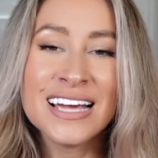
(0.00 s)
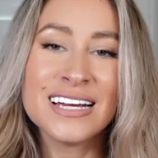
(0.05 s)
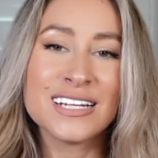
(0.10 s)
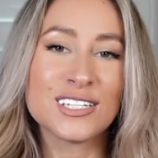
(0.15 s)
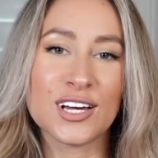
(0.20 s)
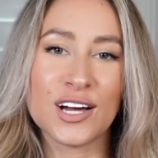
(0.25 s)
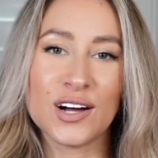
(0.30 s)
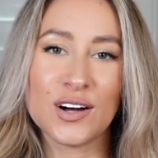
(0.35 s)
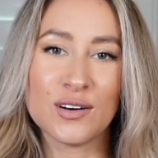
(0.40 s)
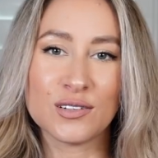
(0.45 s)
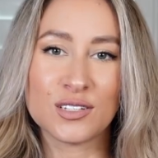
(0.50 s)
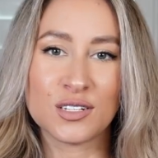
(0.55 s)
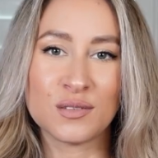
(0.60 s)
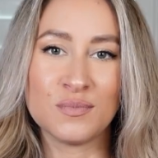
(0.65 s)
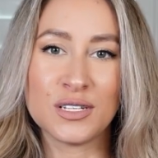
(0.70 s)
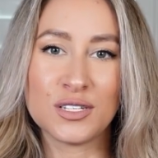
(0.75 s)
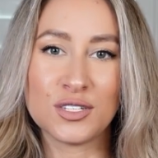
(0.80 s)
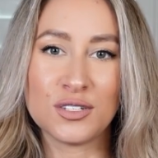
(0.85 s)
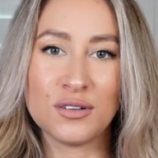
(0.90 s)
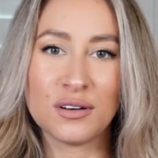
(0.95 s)
to host
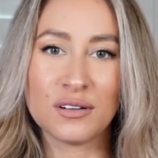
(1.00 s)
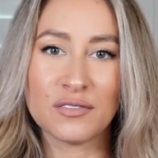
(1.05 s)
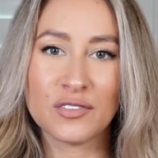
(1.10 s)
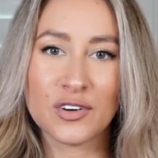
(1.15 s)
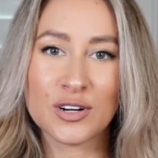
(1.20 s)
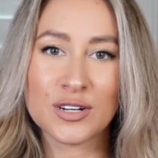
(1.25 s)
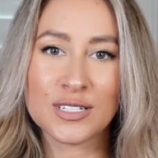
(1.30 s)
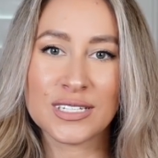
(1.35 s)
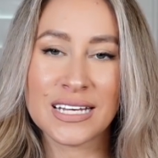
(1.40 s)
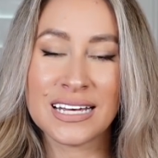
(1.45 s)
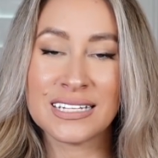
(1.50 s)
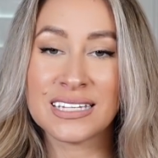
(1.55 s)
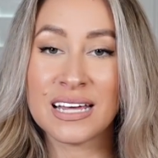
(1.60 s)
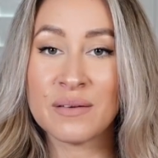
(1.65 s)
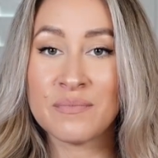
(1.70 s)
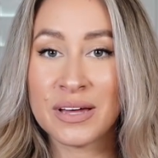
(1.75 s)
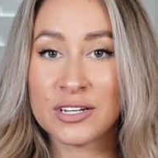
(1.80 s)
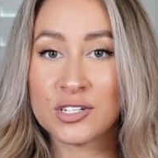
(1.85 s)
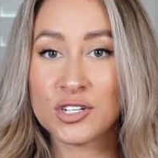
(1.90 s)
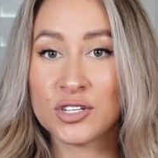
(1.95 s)
Miss Universe. As I
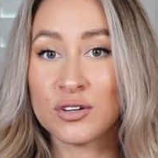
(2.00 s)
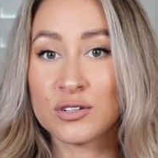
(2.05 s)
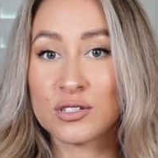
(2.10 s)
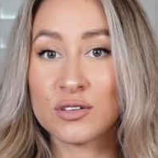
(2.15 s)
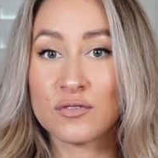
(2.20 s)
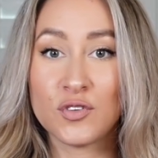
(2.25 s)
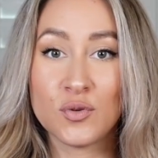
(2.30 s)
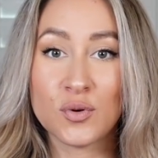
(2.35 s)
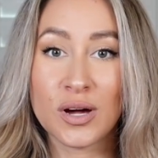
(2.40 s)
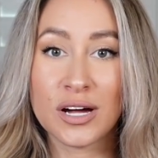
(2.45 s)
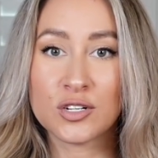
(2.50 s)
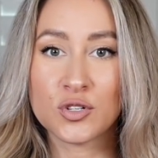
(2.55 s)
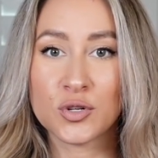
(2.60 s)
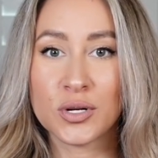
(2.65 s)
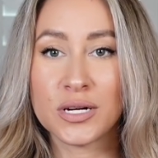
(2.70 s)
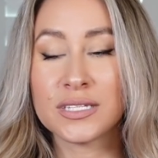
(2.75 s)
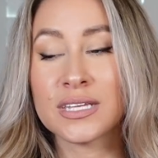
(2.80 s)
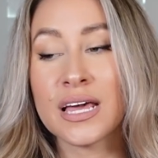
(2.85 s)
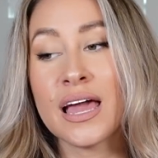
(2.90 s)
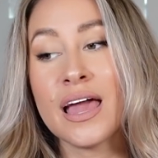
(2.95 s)
mentioned, there's a few
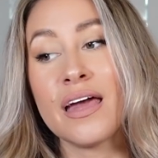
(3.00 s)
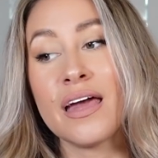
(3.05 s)
countries